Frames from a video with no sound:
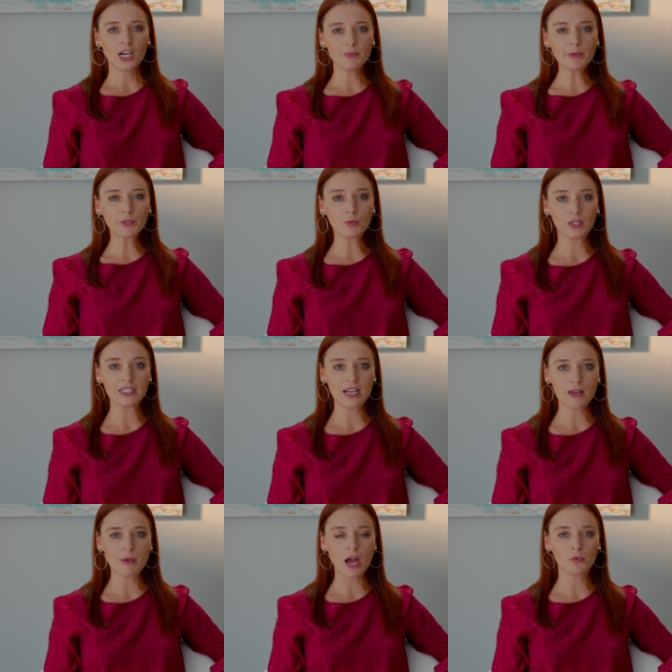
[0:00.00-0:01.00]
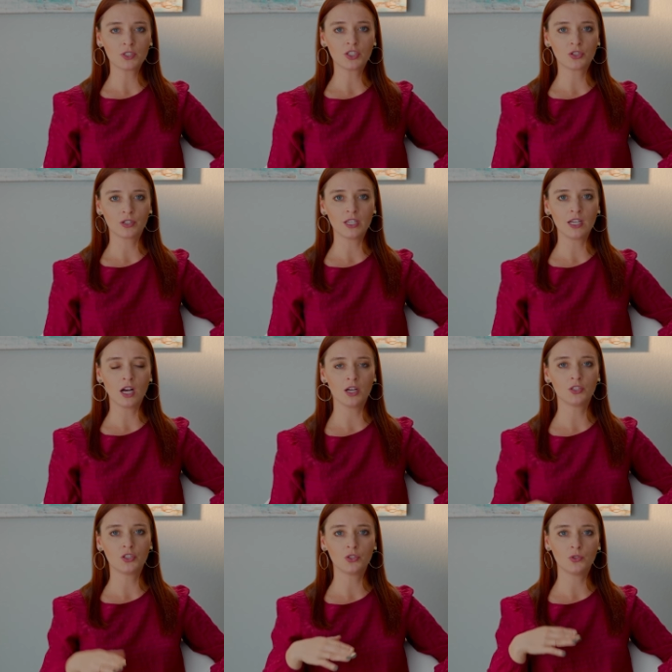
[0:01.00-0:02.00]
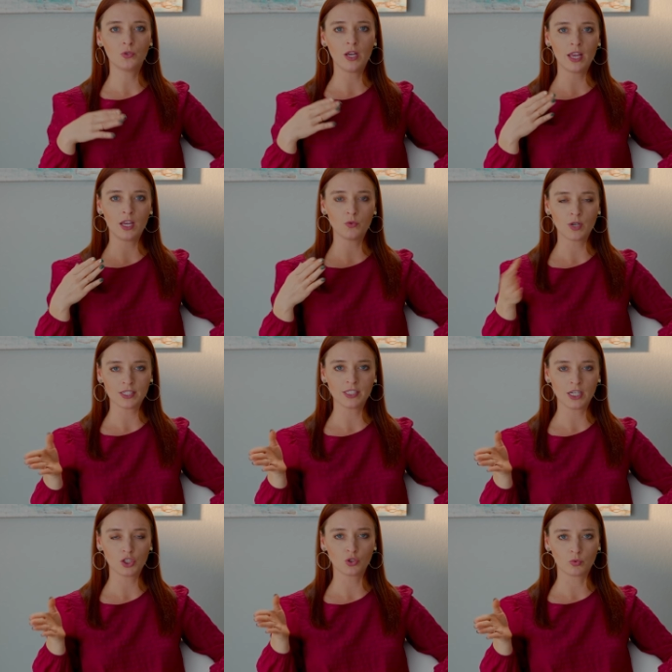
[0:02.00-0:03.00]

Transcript: I remember one time I was turning onto a residential